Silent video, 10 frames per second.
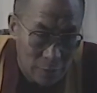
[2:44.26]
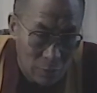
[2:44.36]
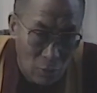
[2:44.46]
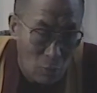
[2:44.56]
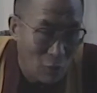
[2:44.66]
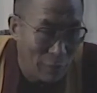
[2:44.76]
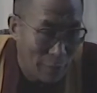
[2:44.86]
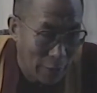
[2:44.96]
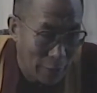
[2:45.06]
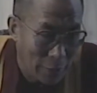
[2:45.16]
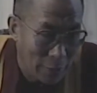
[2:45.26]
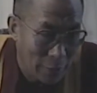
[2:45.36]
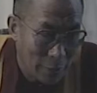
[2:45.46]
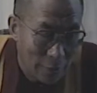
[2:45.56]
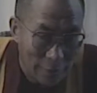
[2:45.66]
or movement
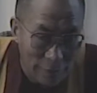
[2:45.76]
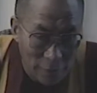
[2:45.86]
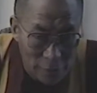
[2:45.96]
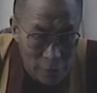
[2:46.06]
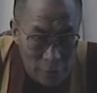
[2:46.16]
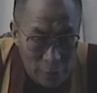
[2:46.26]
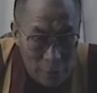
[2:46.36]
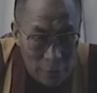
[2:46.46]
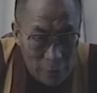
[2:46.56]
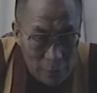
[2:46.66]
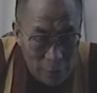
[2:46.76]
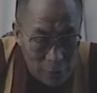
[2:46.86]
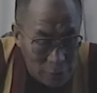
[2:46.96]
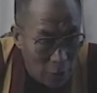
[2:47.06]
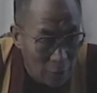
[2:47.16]
first
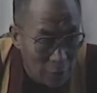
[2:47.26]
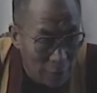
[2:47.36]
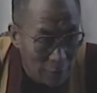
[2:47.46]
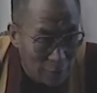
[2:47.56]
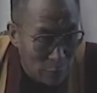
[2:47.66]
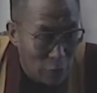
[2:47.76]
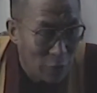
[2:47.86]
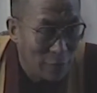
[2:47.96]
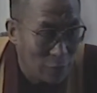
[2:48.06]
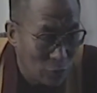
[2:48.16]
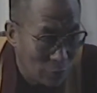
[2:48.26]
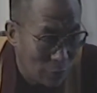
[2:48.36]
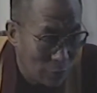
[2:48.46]
started from individual